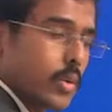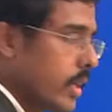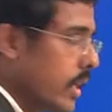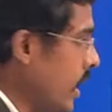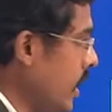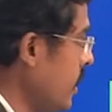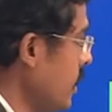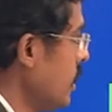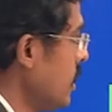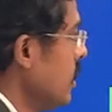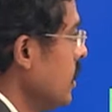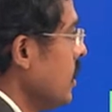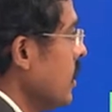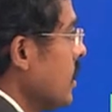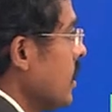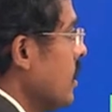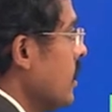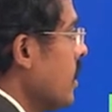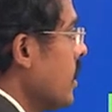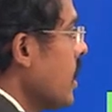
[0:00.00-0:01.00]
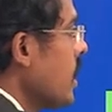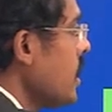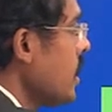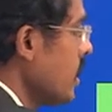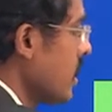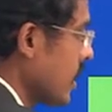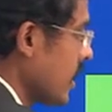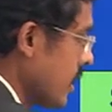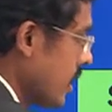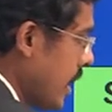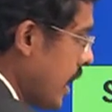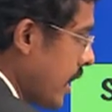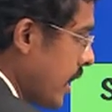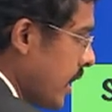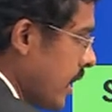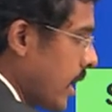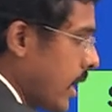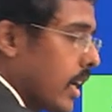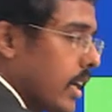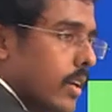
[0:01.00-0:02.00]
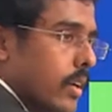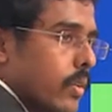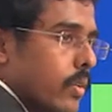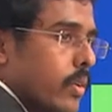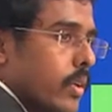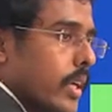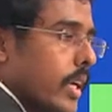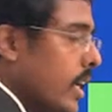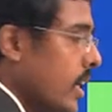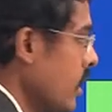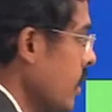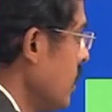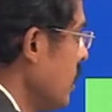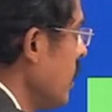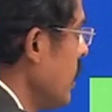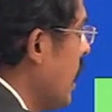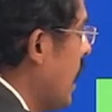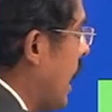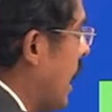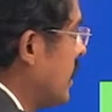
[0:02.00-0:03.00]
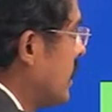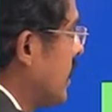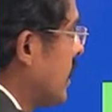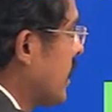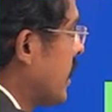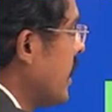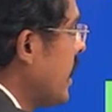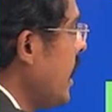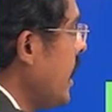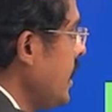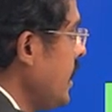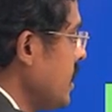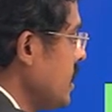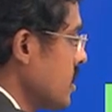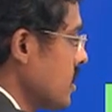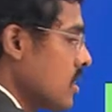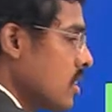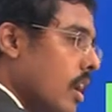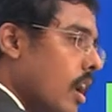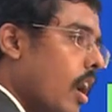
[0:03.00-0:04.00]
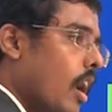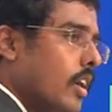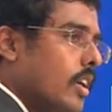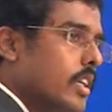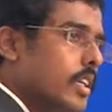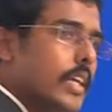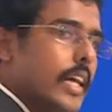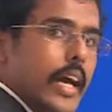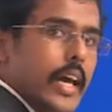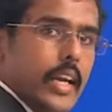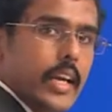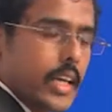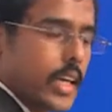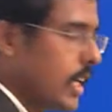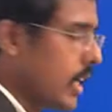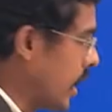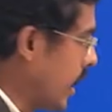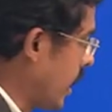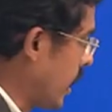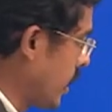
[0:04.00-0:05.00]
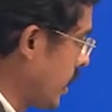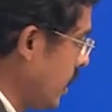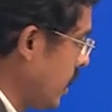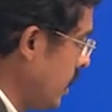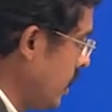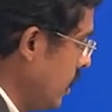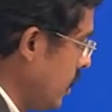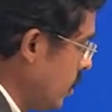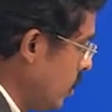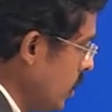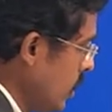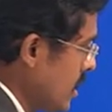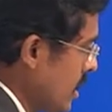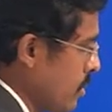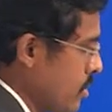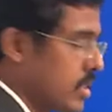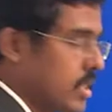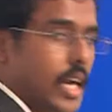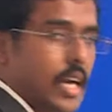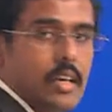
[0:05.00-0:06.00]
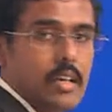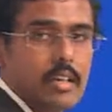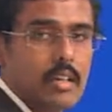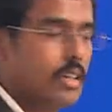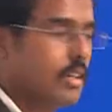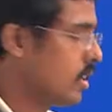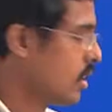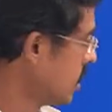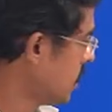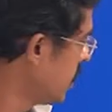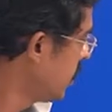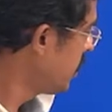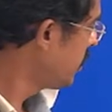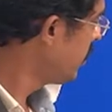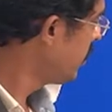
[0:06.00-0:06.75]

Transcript: to N, drain directly connected to N, and the gate is not directly connected to the substrate. It